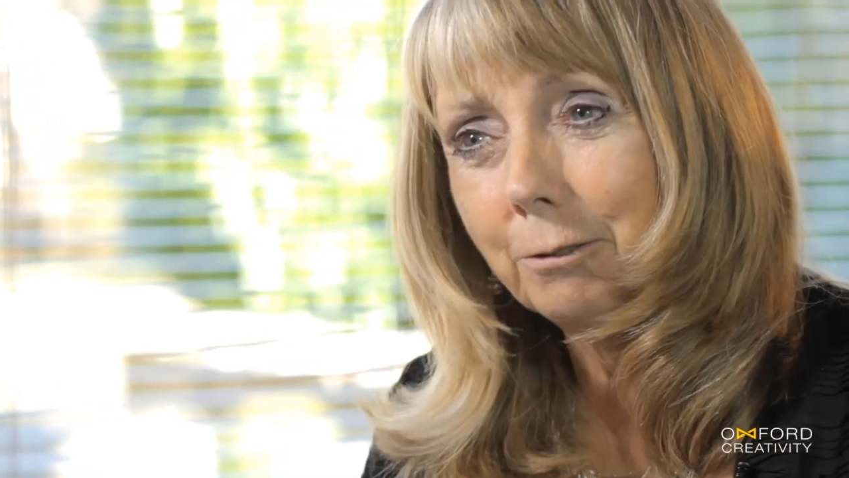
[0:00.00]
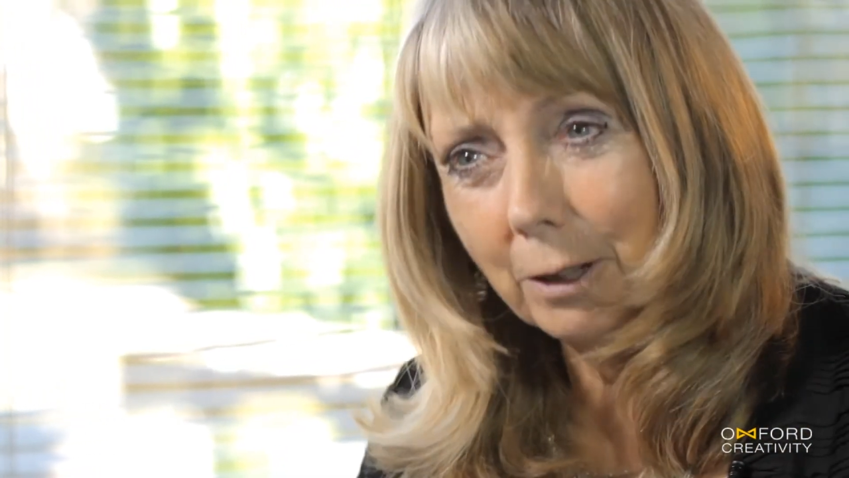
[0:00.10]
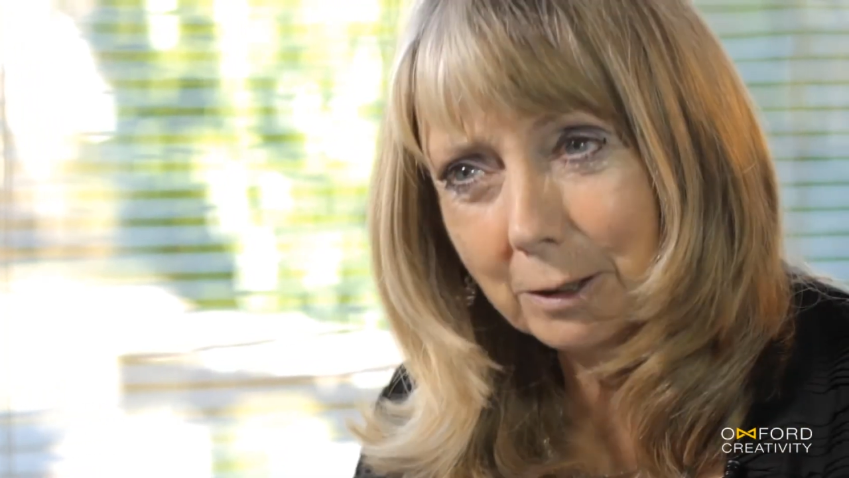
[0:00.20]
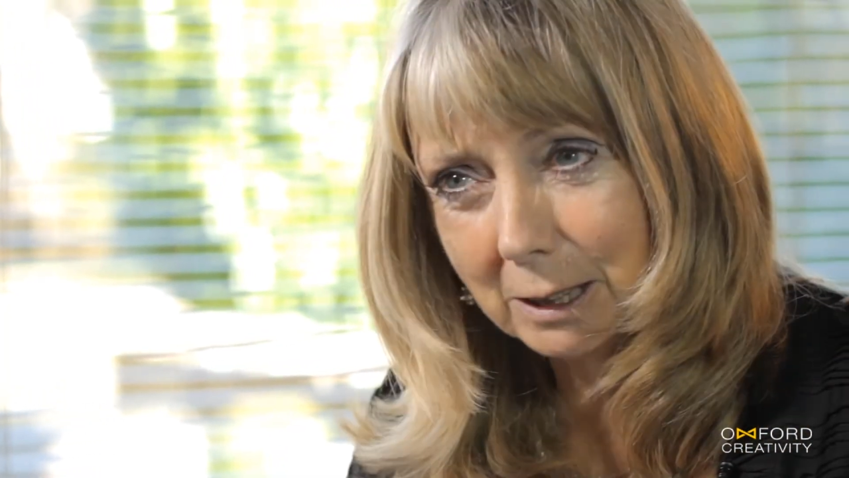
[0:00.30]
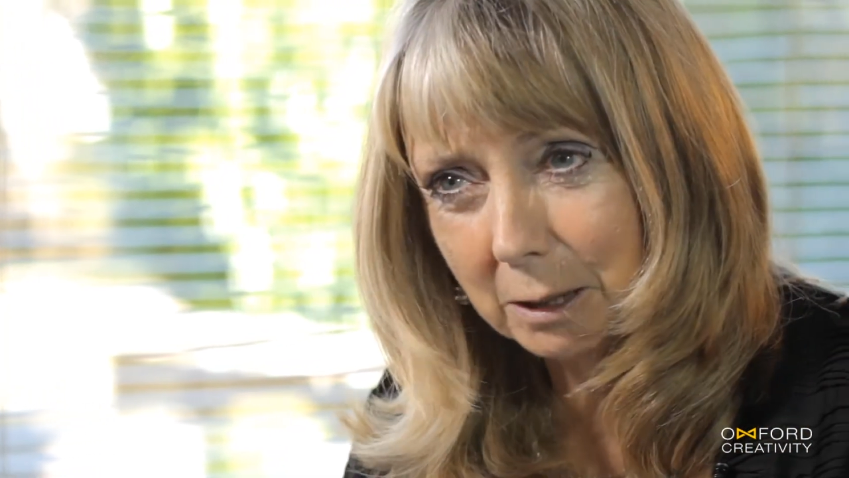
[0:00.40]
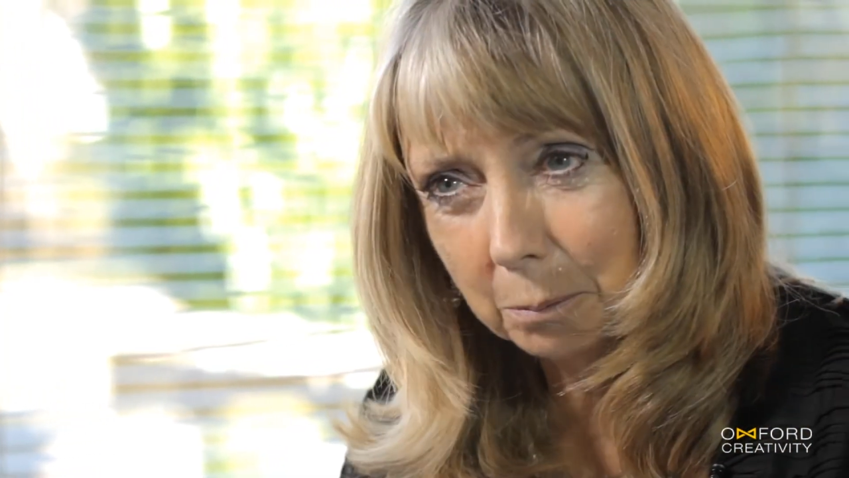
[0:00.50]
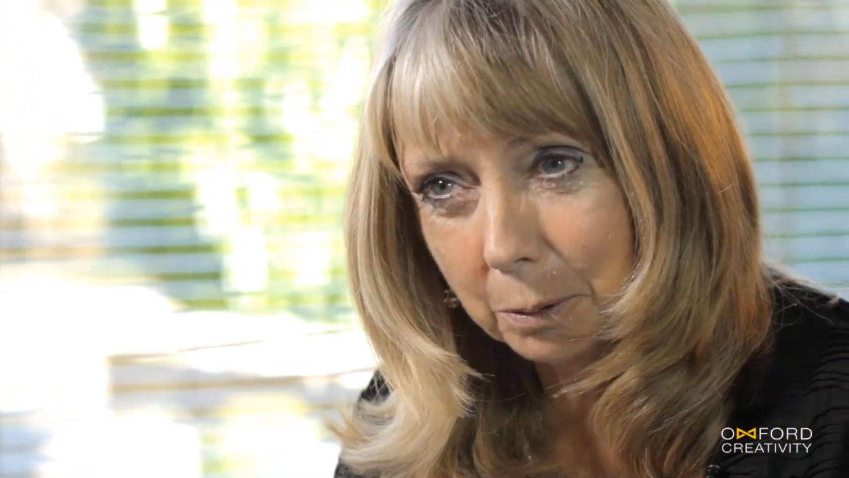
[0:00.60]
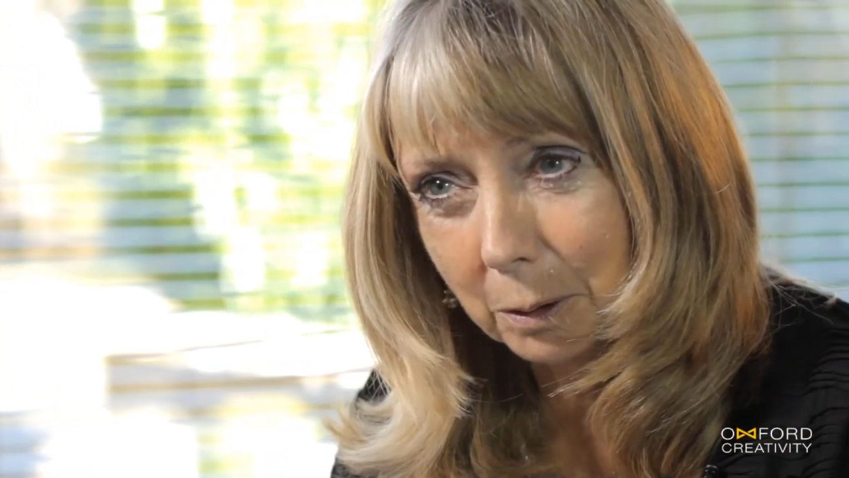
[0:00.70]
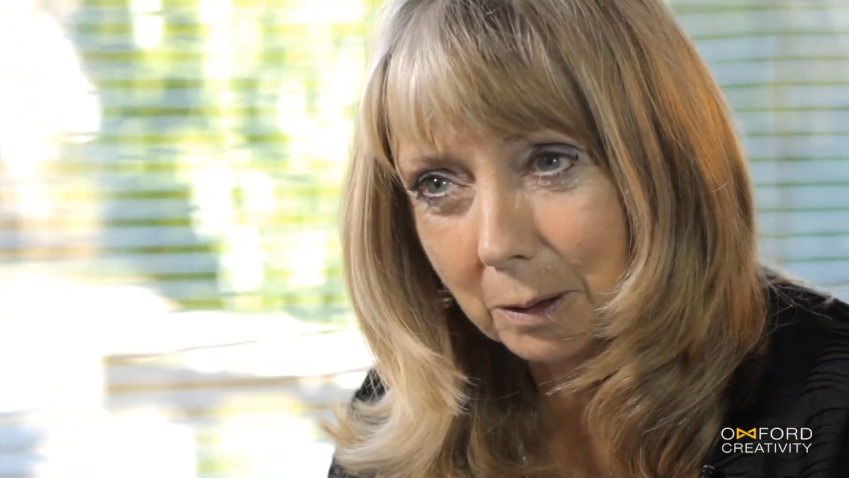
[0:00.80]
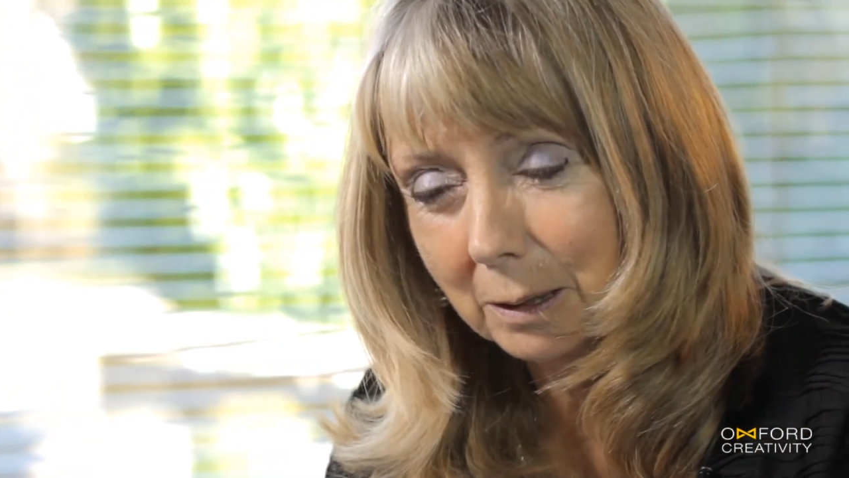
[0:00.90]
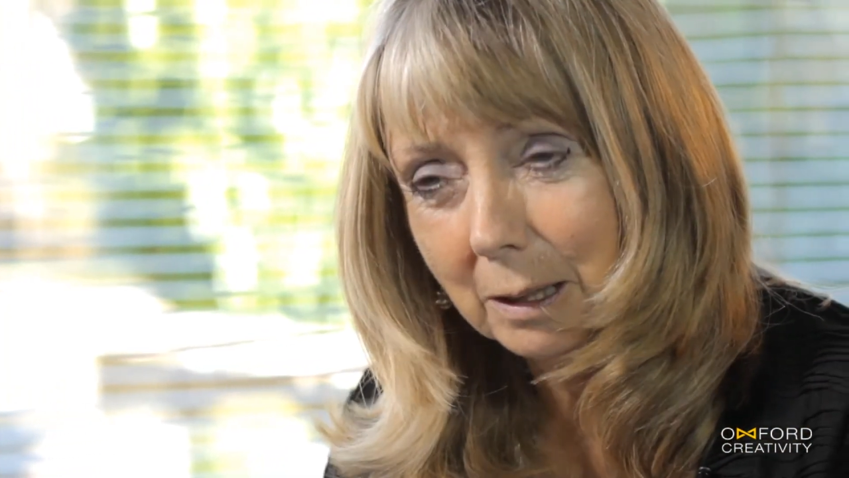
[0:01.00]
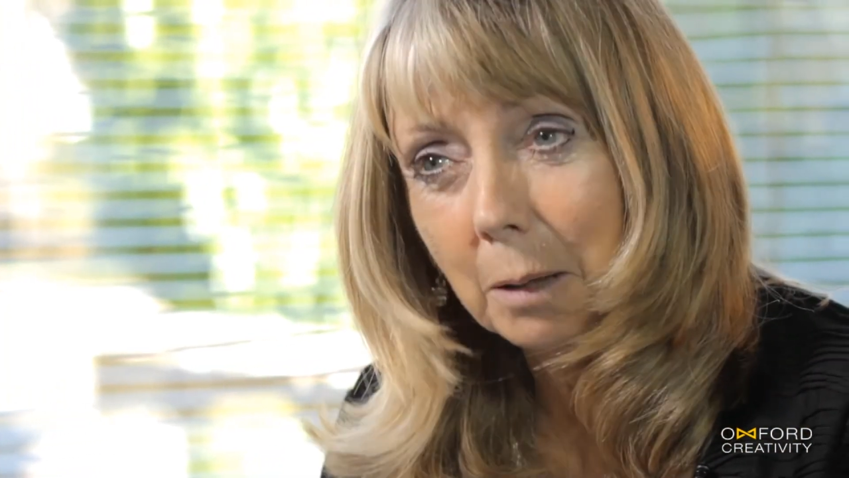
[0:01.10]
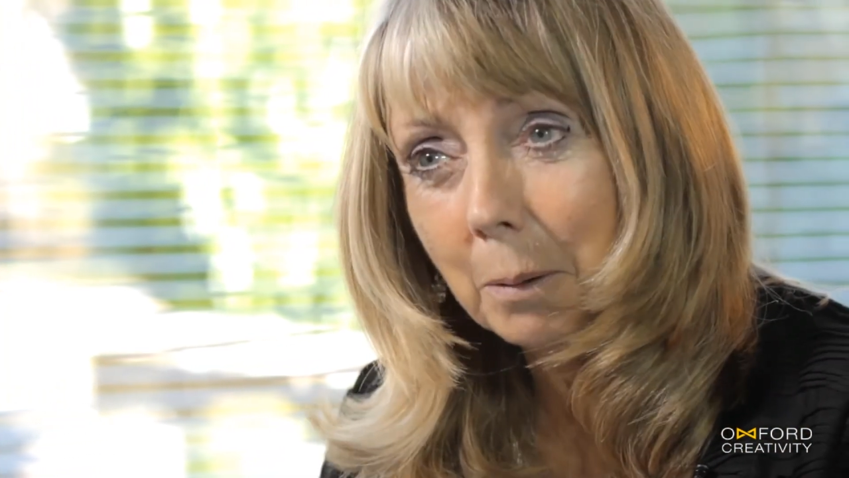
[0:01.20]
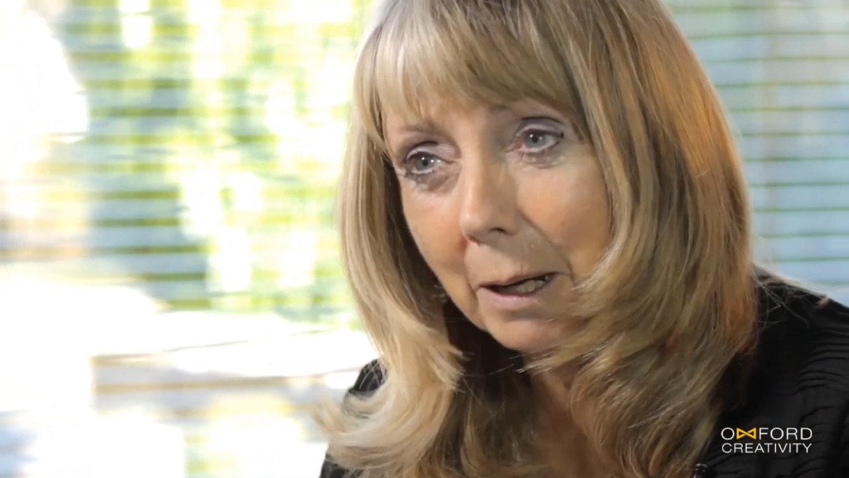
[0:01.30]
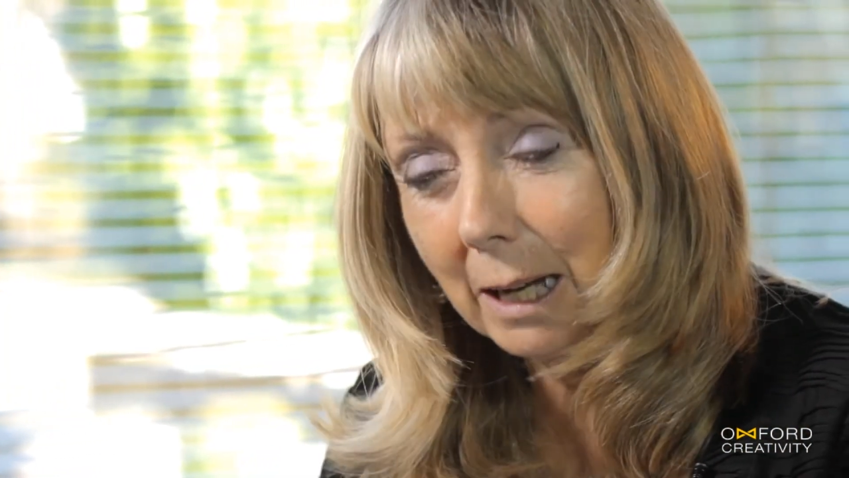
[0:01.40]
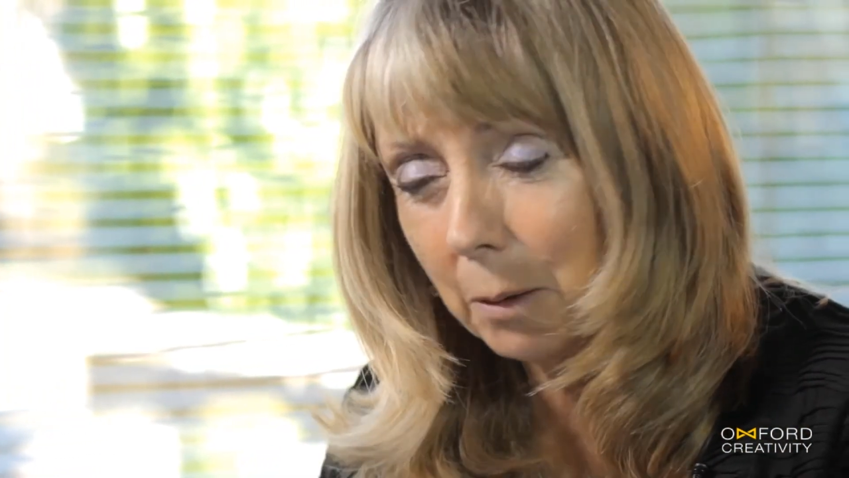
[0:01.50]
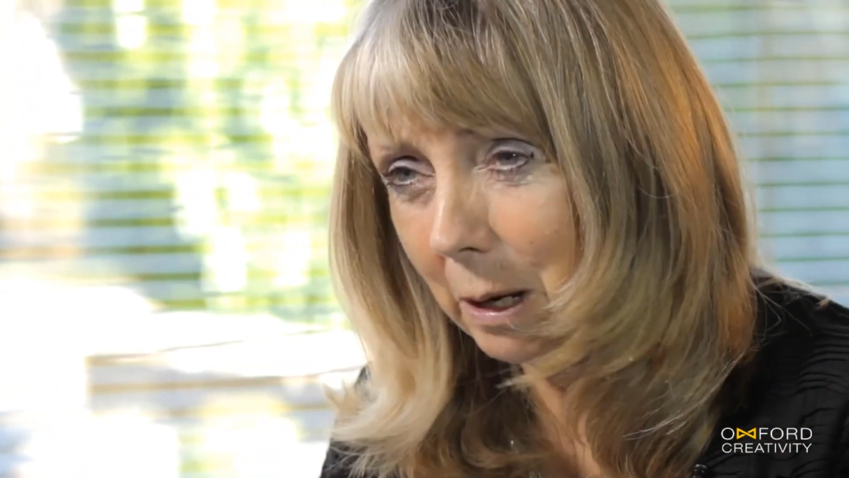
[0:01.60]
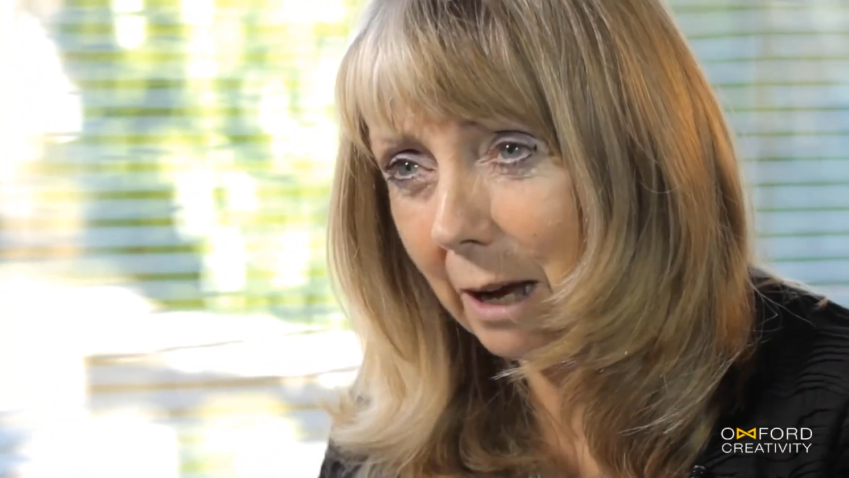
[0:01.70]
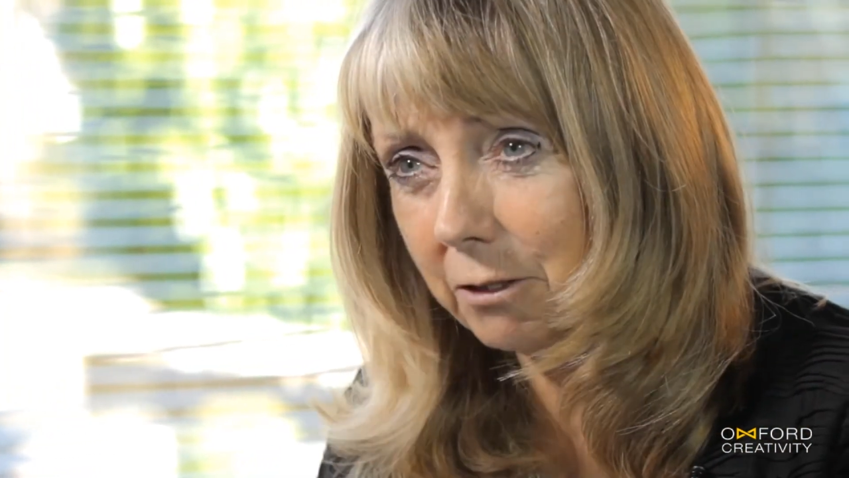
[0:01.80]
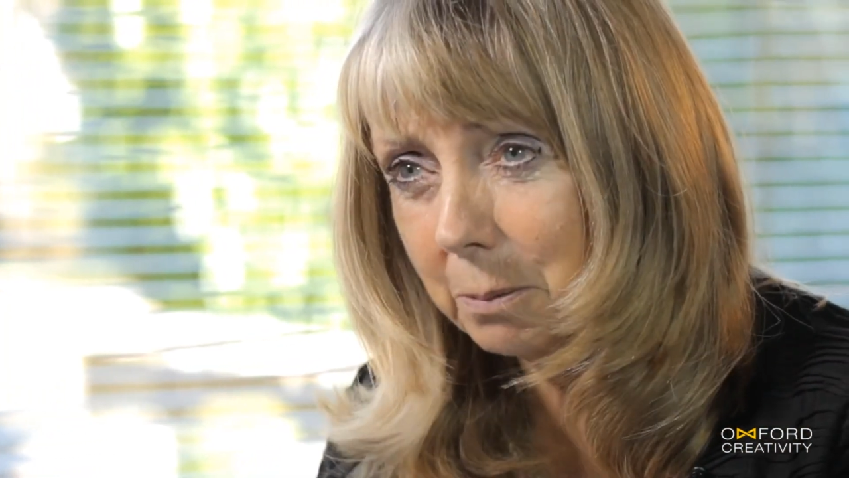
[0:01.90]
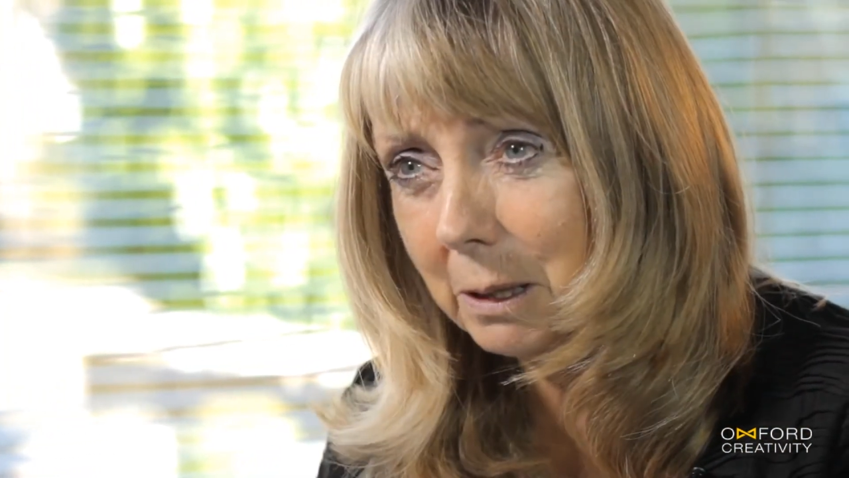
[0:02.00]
very simple. But again, we have to